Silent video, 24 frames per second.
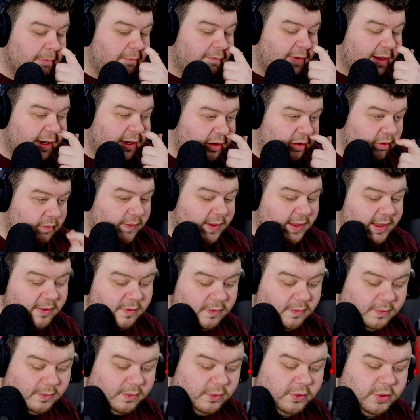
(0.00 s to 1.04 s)
They do these
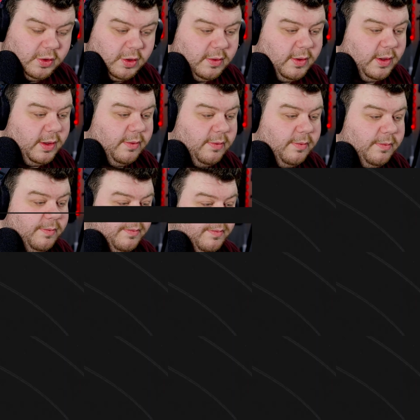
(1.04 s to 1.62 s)
though. I'll show you.